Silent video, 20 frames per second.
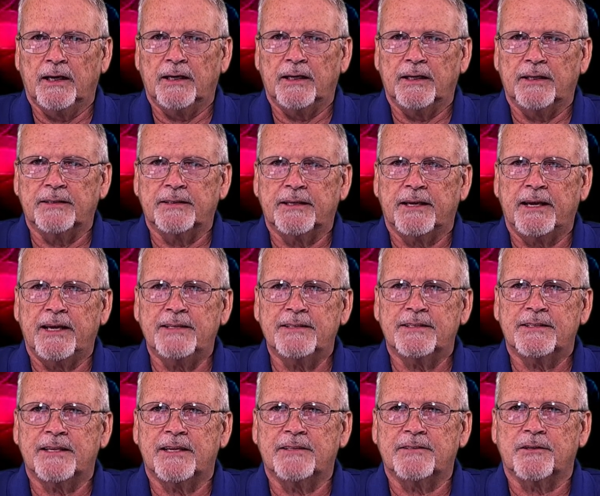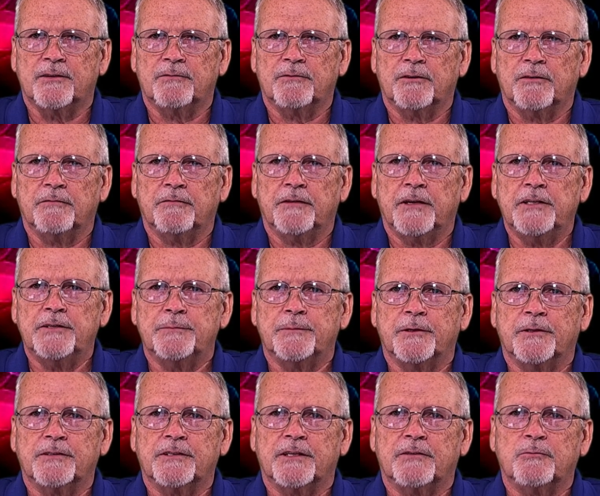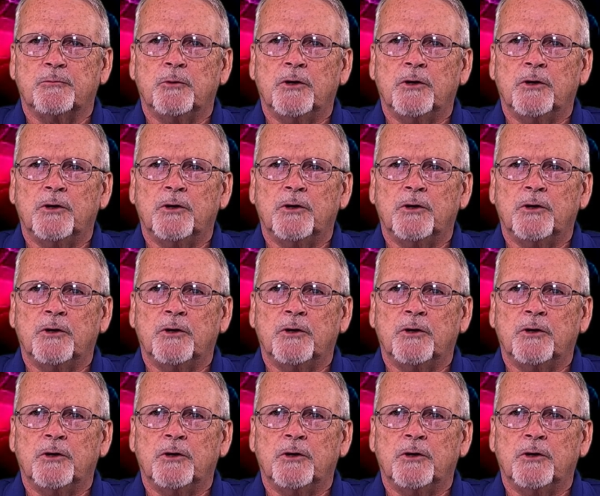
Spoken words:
Tad says over on Facebook, says,